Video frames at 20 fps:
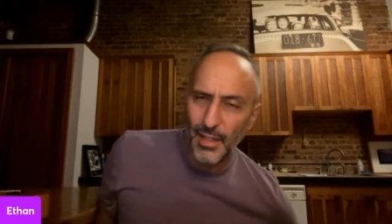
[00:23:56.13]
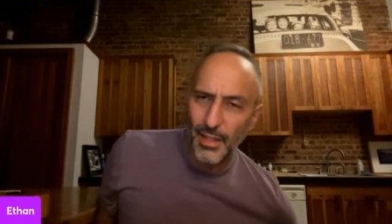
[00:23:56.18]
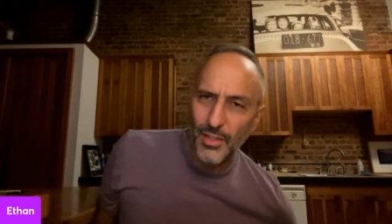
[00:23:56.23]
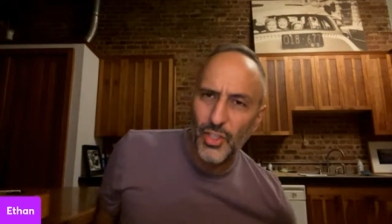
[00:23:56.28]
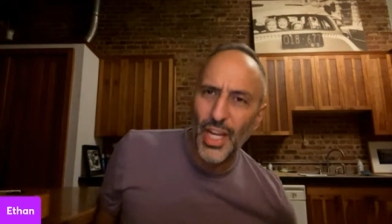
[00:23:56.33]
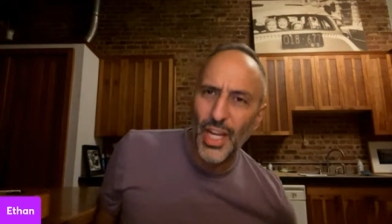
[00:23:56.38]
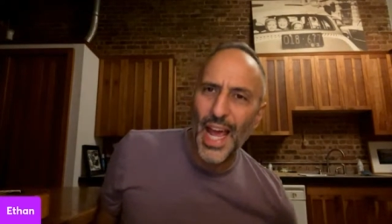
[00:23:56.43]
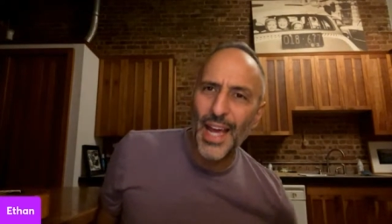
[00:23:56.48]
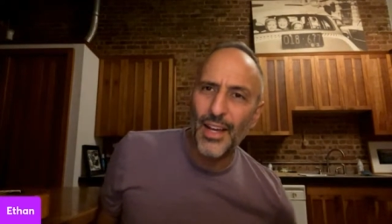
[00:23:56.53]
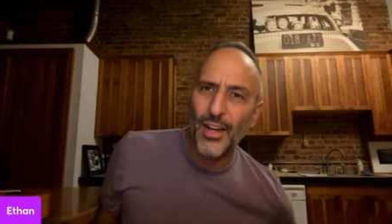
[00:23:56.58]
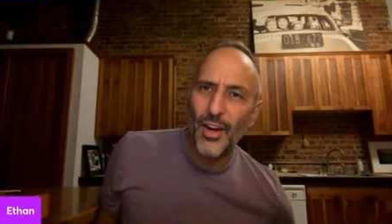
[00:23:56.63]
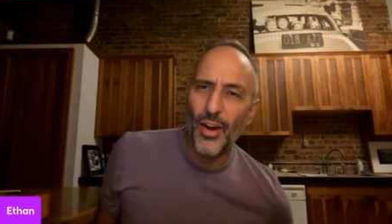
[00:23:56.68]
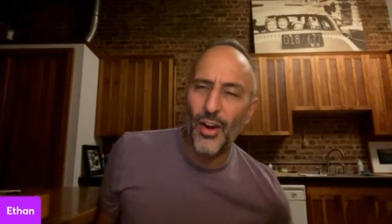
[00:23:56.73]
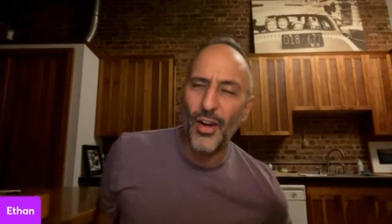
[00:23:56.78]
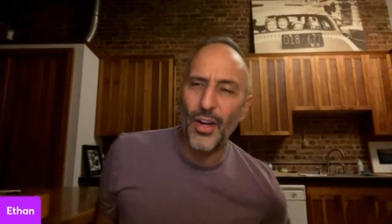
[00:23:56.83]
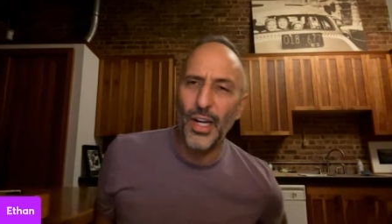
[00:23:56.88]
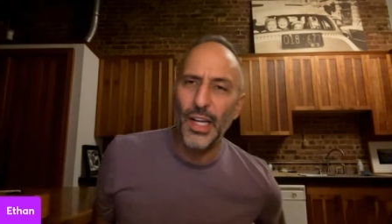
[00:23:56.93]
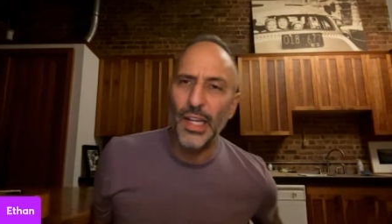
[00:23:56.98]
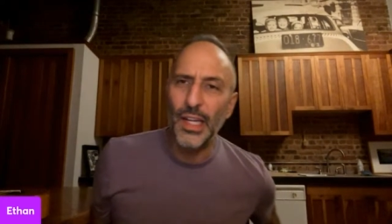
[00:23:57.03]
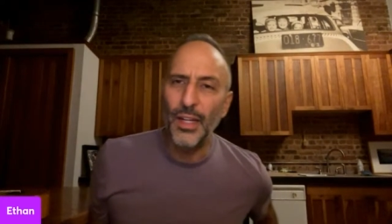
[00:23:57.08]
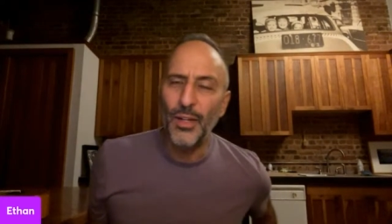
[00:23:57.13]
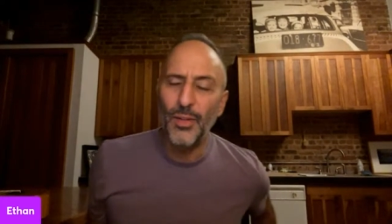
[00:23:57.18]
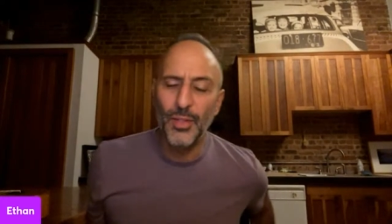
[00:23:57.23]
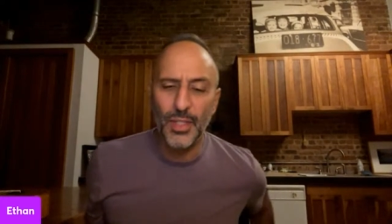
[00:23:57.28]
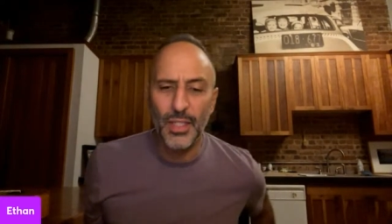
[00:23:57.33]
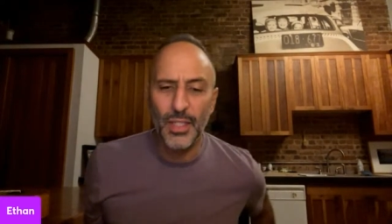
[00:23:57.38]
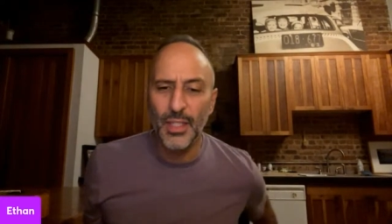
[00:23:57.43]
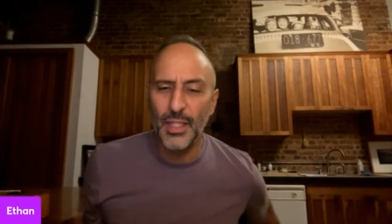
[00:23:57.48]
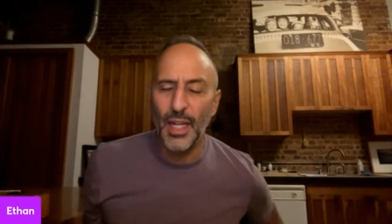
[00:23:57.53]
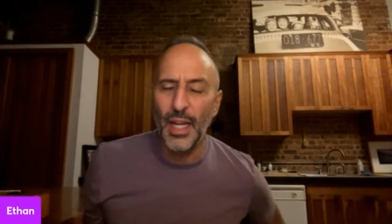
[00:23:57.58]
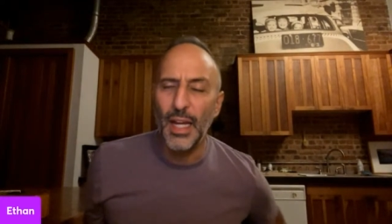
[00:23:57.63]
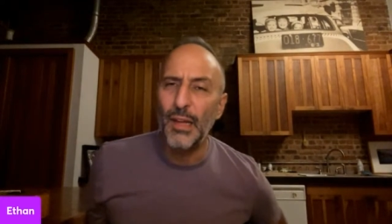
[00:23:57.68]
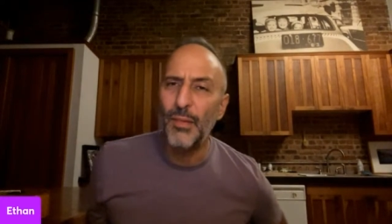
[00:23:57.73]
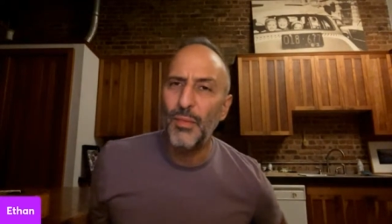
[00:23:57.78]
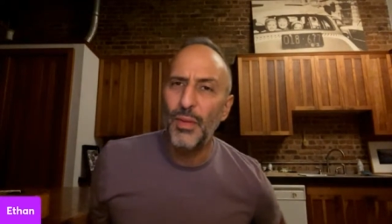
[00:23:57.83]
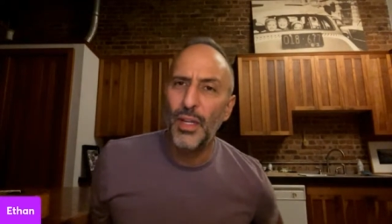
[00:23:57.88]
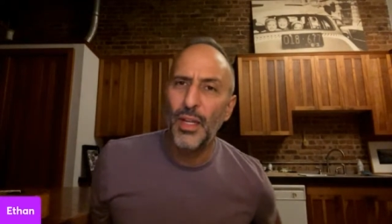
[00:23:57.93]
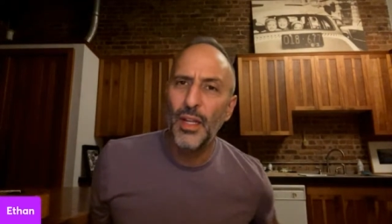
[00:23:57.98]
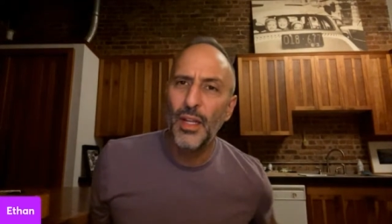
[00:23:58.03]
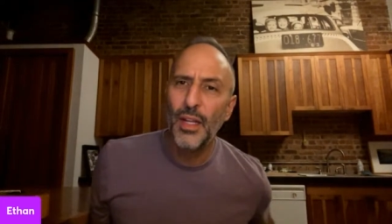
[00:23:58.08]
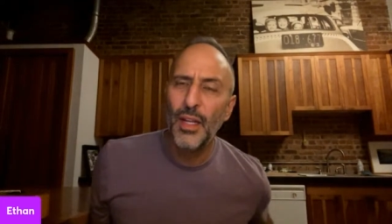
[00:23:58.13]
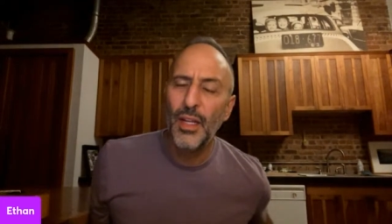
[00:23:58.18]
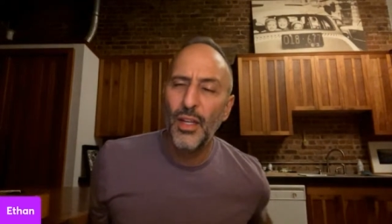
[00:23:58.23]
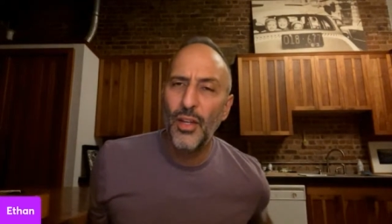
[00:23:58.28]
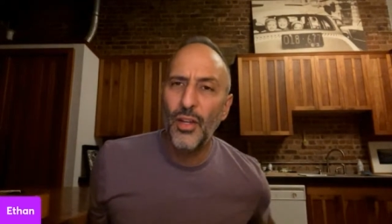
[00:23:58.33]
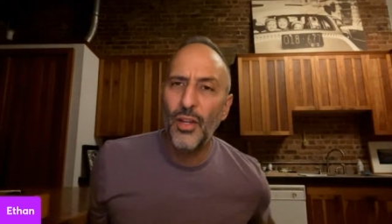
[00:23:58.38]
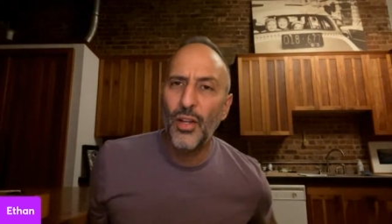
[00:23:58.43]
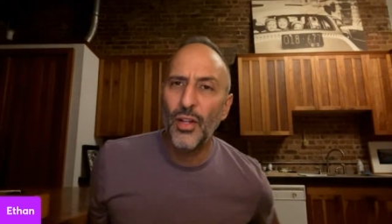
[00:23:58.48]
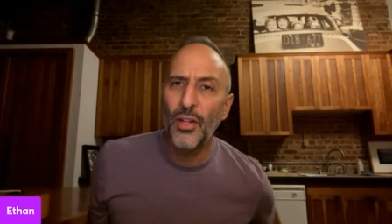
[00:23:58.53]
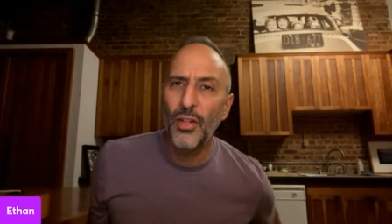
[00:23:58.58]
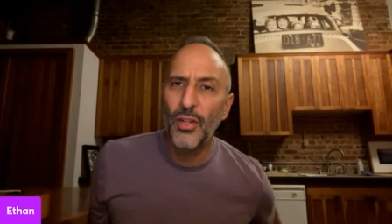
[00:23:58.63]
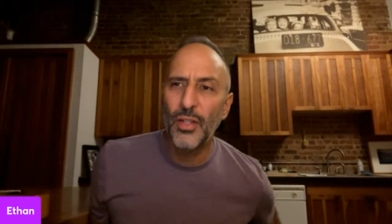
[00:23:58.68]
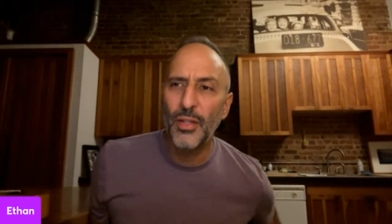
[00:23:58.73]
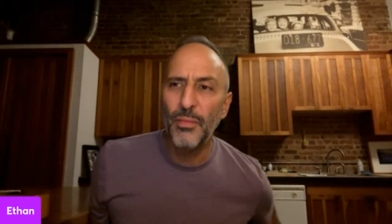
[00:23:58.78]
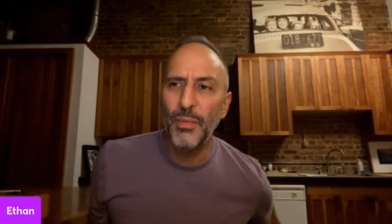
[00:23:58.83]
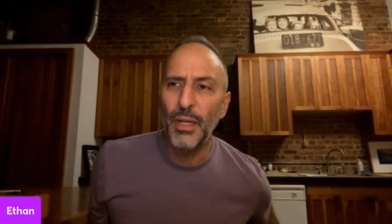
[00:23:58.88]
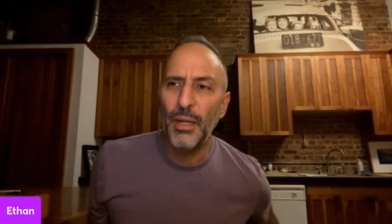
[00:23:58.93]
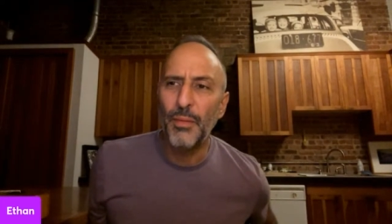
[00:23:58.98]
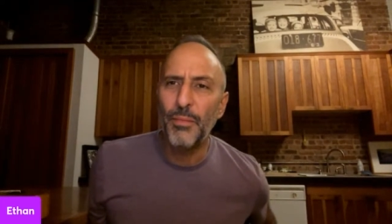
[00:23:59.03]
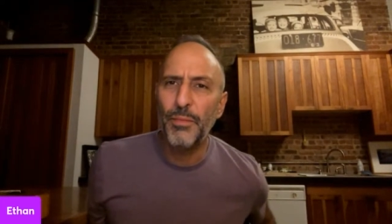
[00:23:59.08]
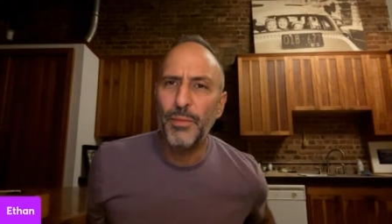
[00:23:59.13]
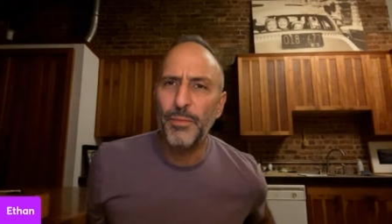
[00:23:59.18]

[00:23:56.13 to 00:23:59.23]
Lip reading: Jack Hardy was his name. You can look him up.